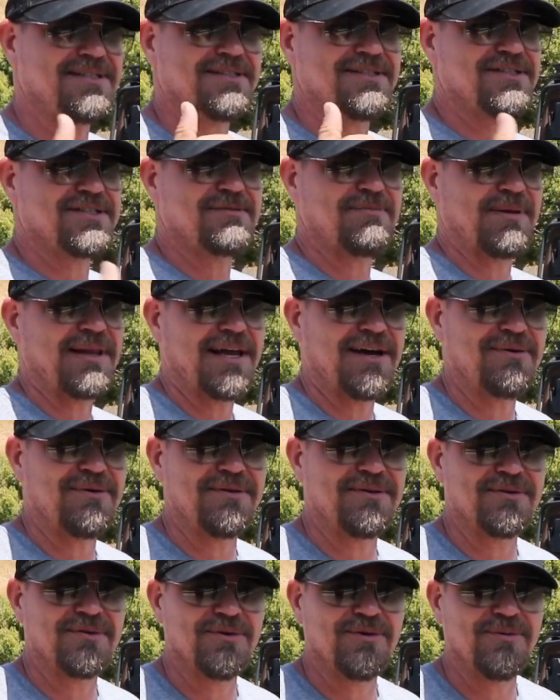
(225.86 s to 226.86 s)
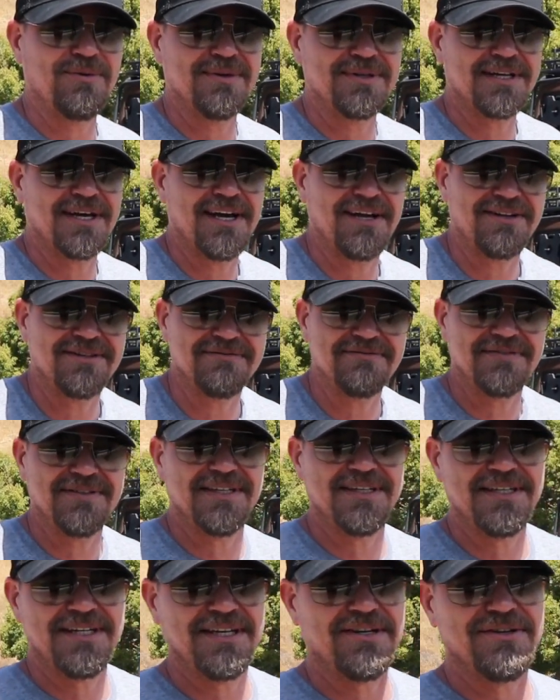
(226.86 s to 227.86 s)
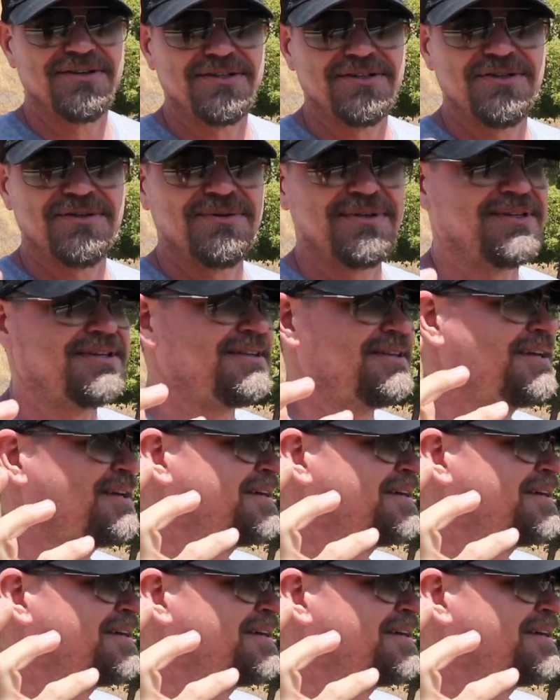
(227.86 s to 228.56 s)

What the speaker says: and just plowing through them with a Hellephant. You know, you're doing...